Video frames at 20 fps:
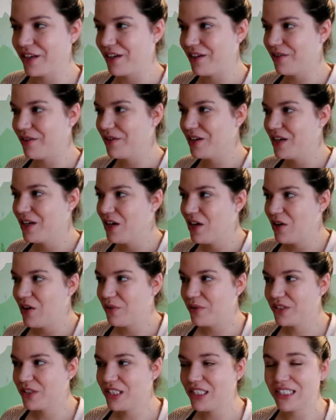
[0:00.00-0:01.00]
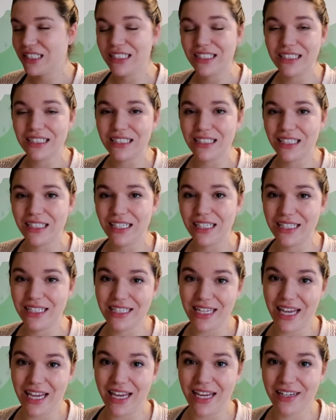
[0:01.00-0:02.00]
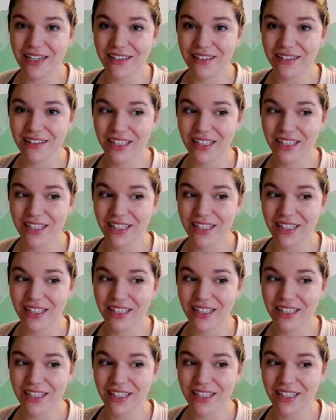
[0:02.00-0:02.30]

ago, which is insane.